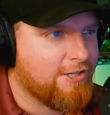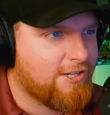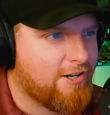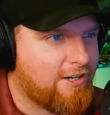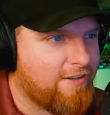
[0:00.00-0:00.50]

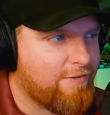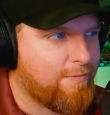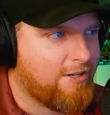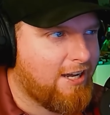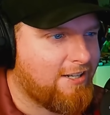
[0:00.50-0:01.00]
Cherokee from
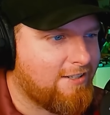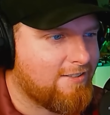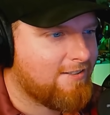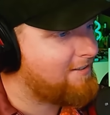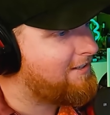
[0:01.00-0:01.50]
the
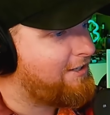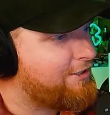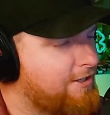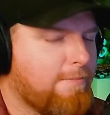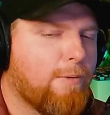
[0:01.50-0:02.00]
90s.
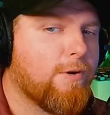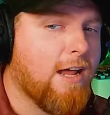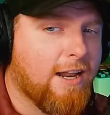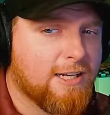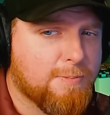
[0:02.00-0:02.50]
Something I would
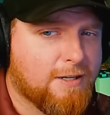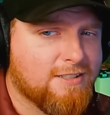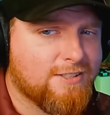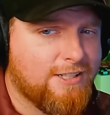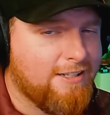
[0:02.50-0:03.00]
not expect
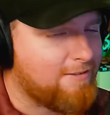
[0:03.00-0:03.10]
to see.